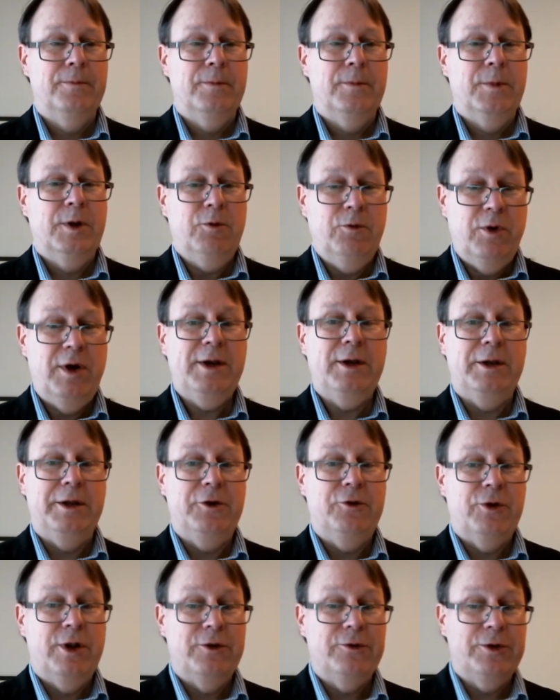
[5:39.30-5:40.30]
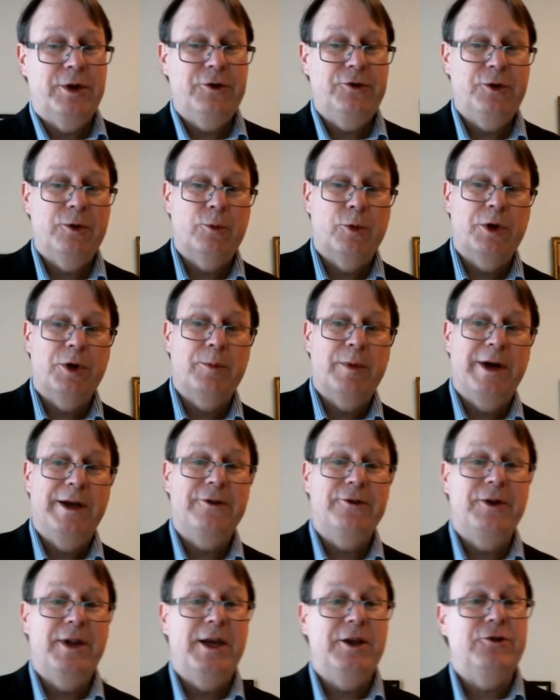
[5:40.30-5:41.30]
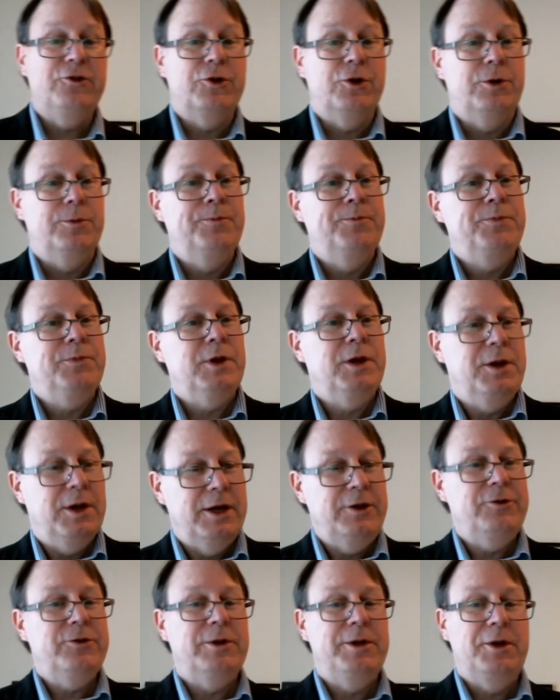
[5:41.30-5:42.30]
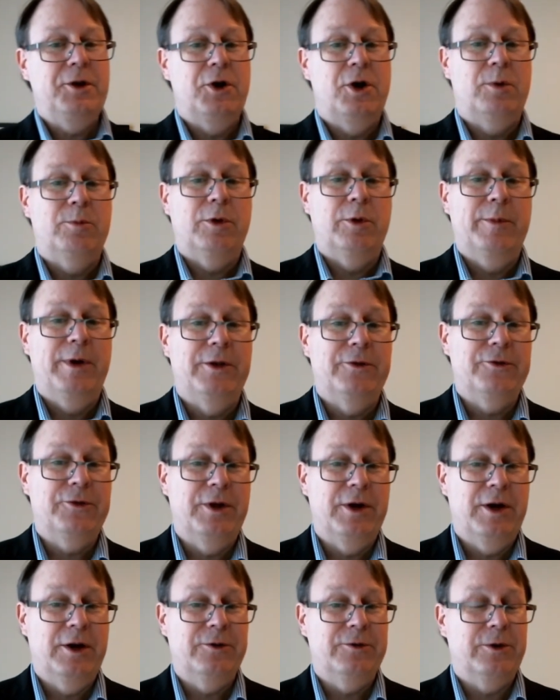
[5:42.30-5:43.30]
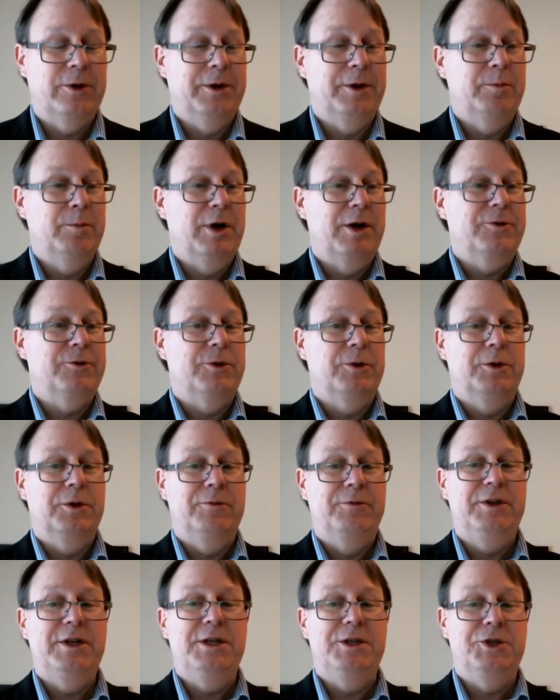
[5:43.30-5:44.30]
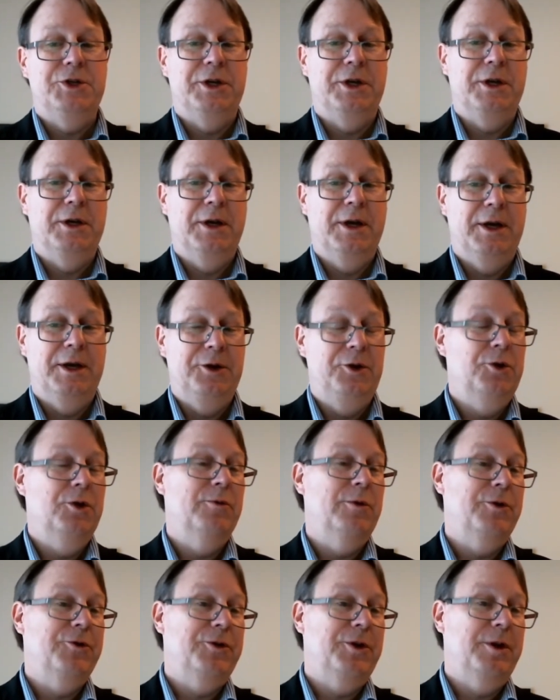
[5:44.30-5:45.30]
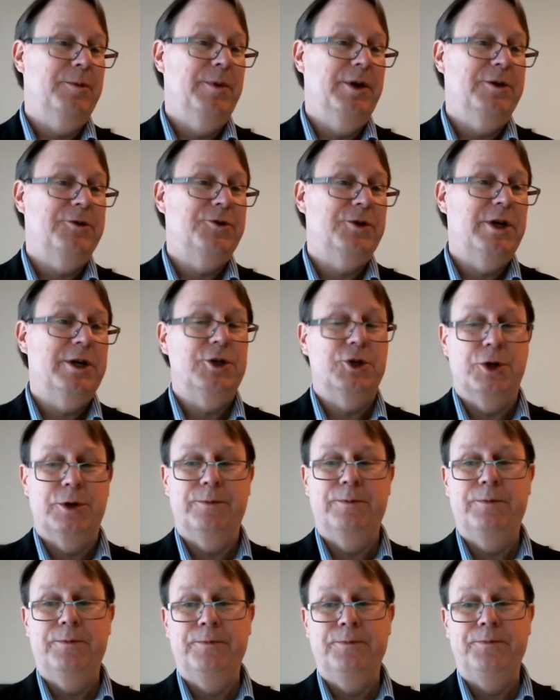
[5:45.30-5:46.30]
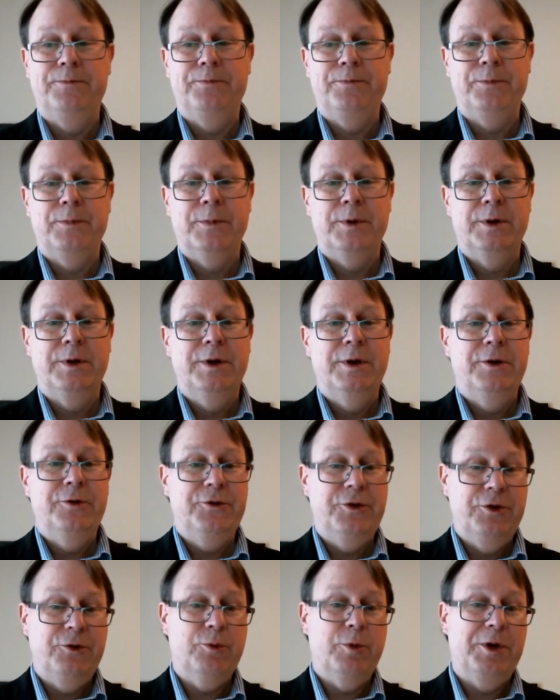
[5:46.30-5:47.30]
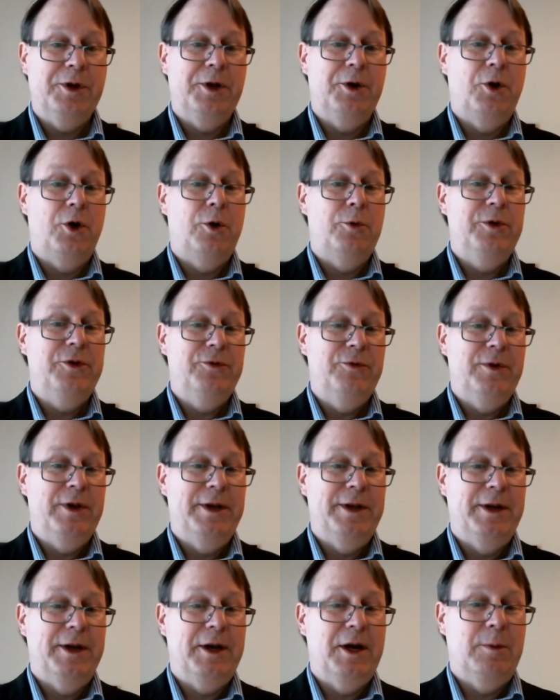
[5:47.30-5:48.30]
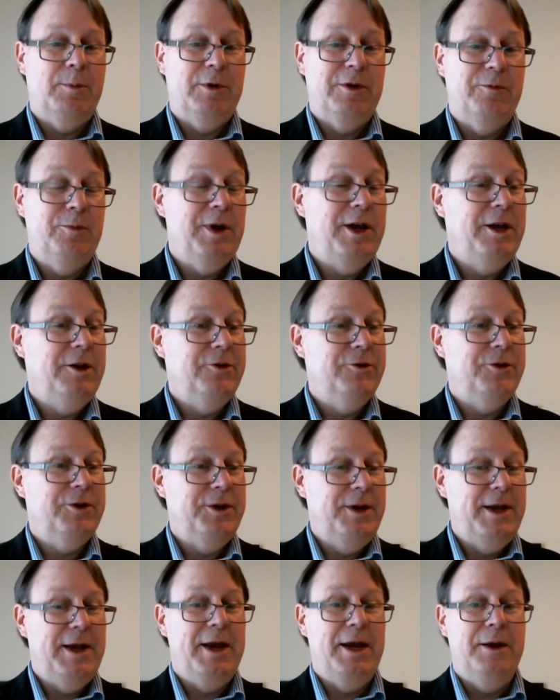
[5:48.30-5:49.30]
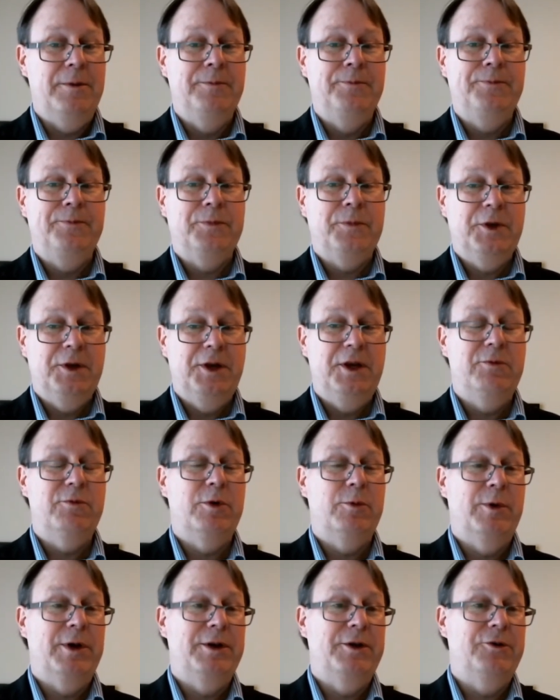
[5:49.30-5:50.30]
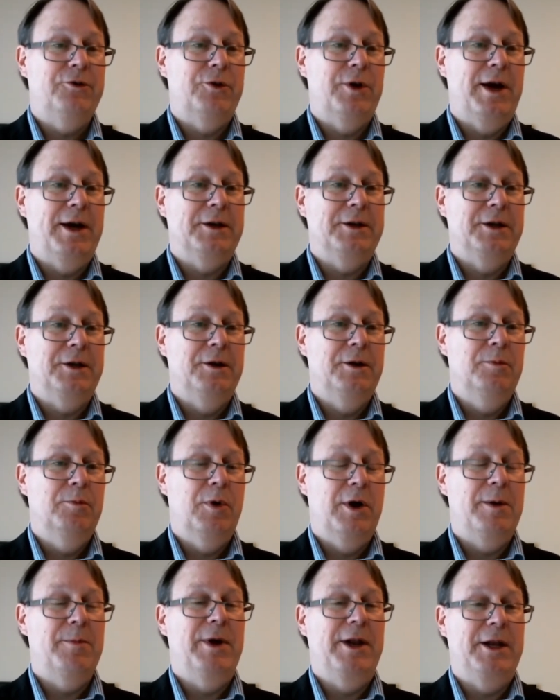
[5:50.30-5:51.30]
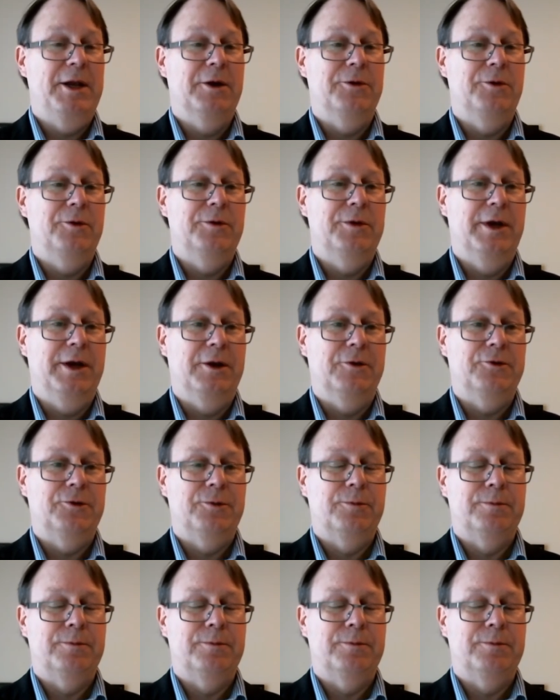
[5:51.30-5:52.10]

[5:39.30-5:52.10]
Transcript: Finally, translation work by its nature nicely complements the hustle and bustle of teaching and university administration, since one can always fit in a couple of pages a day, even when distracted by many other things.